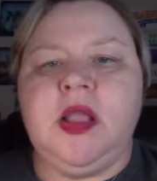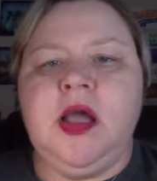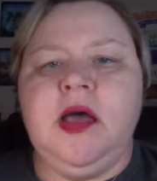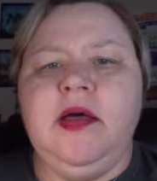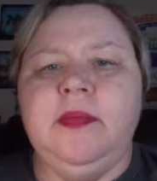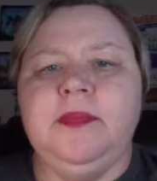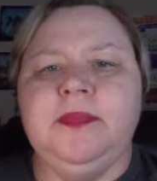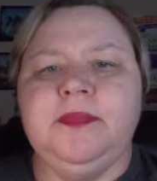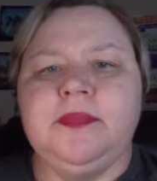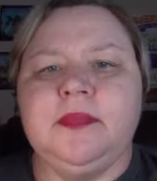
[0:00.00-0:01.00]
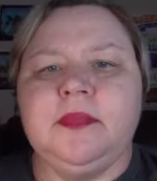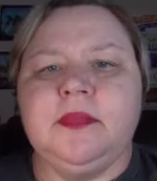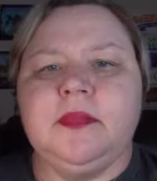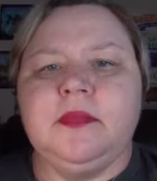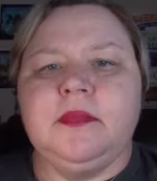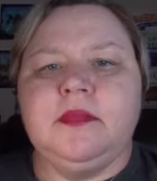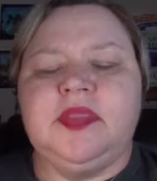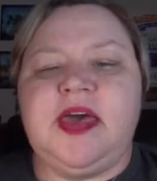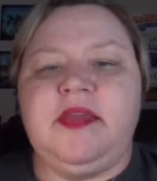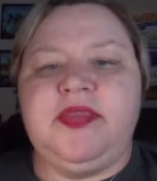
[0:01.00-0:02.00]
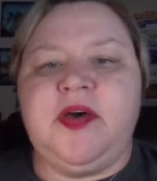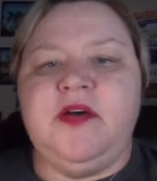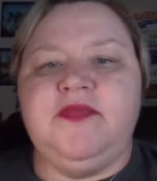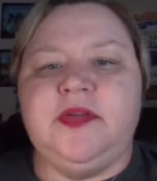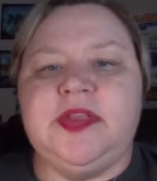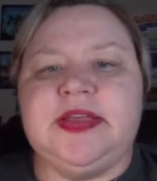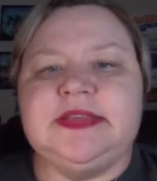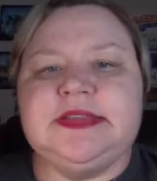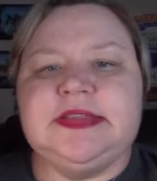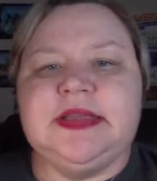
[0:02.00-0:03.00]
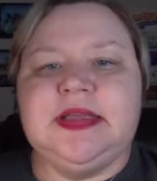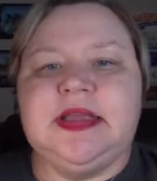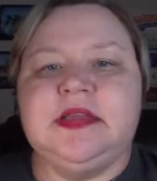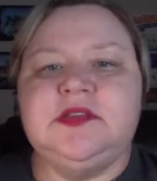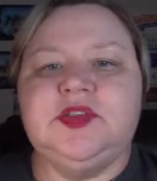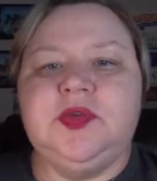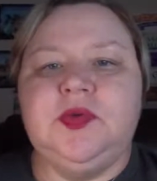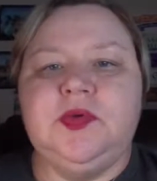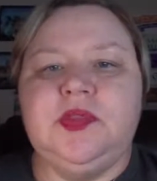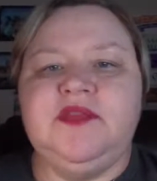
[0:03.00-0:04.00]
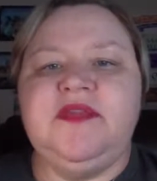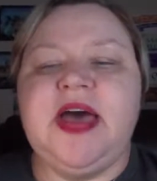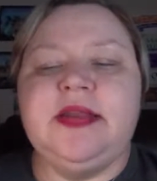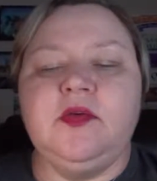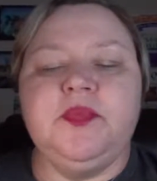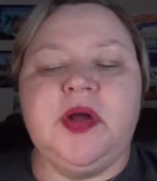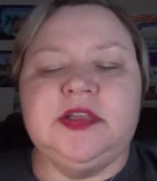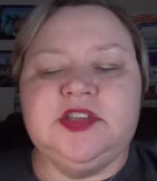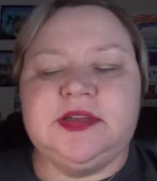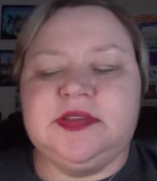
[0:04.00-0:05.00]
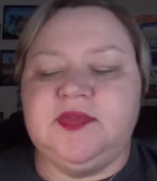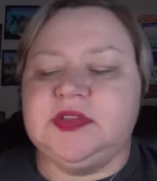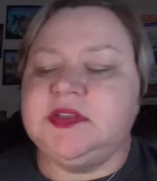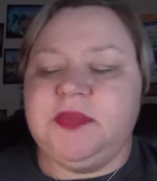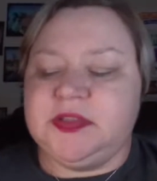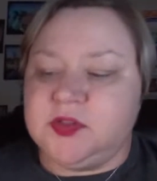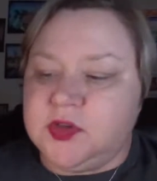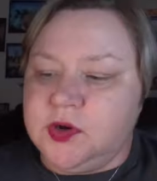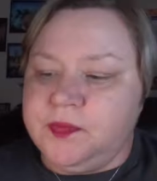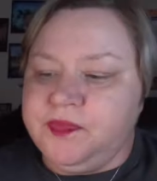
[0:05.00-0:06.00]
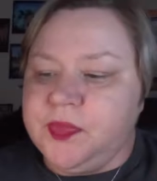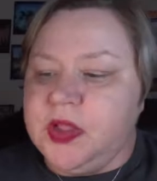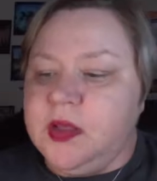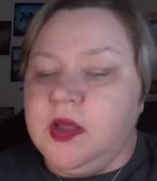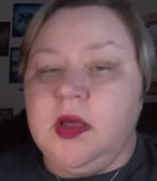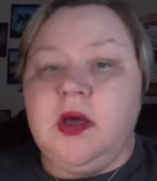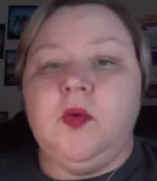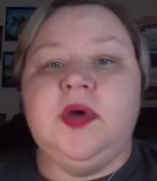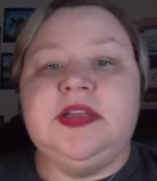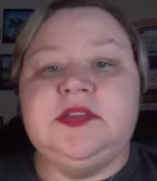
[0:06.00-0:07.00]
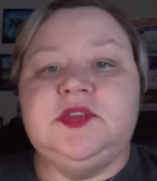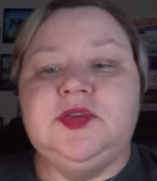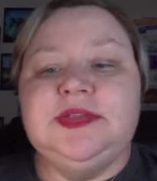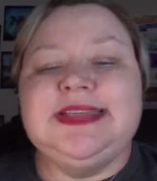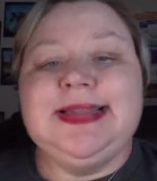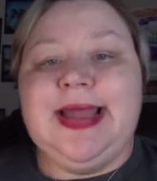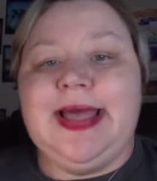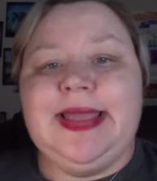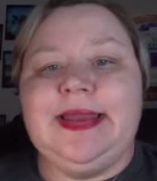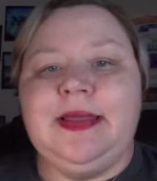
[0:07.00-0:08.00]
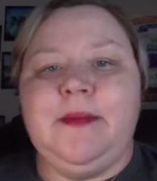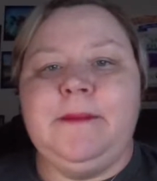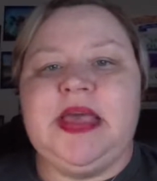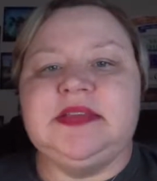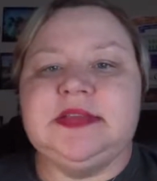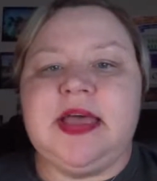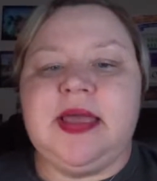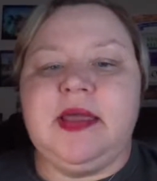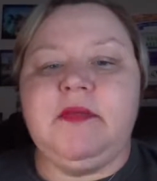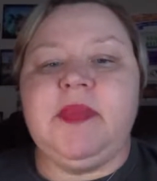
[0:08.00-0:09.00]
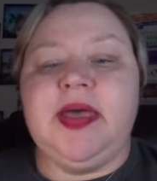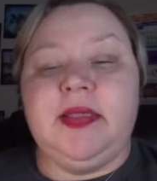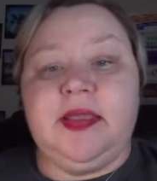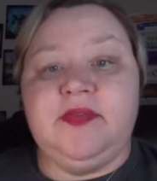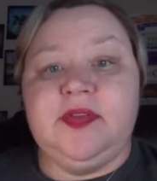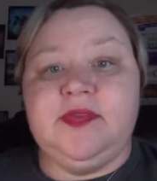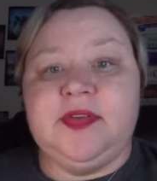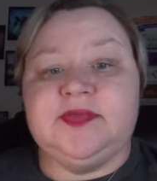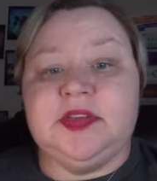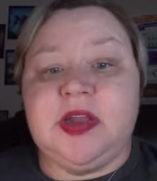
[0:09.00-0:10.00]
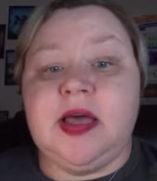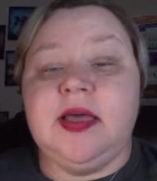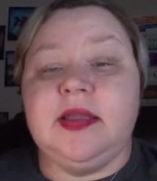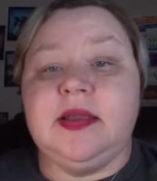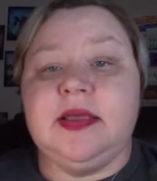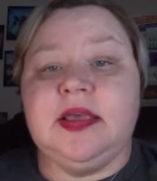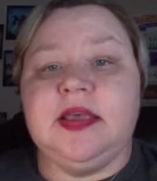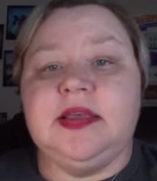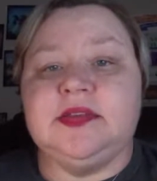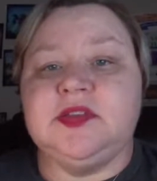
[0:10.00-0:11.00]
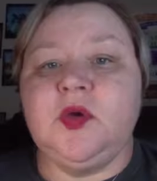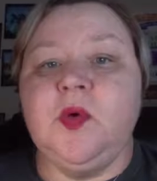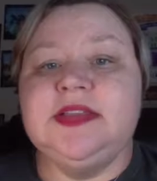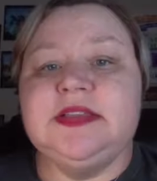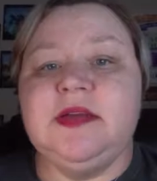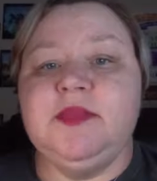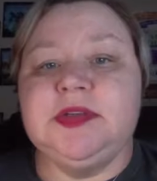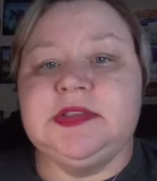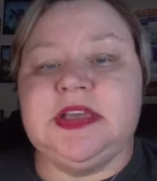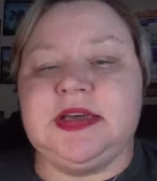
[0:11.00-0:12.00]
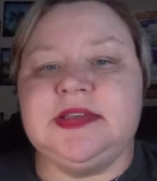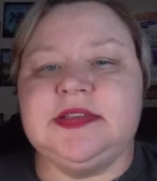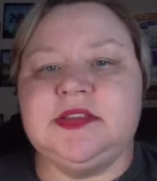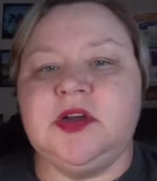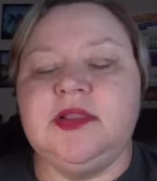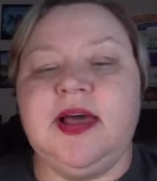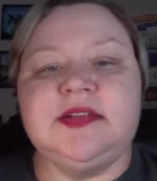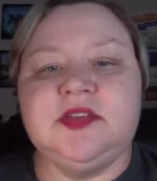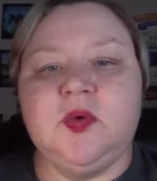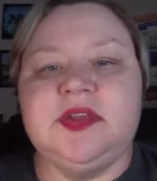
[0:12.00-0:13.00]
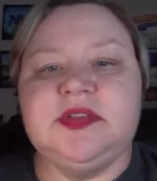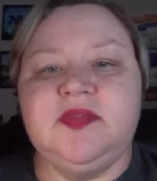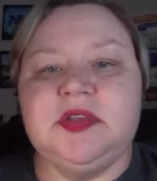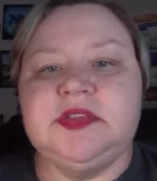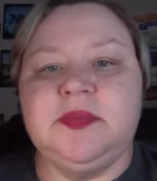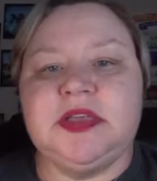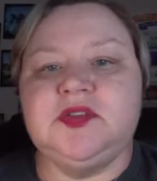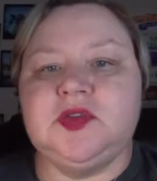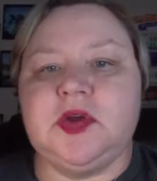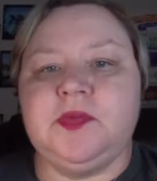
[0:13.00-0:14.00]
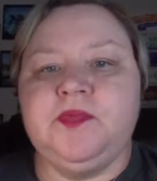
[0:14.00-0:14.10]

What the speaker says: um, that thoughtfulness into the final project of the semester. What is due tonight, May 2nd by 11:59 is quiz number 6. It's our last quiz of the semester.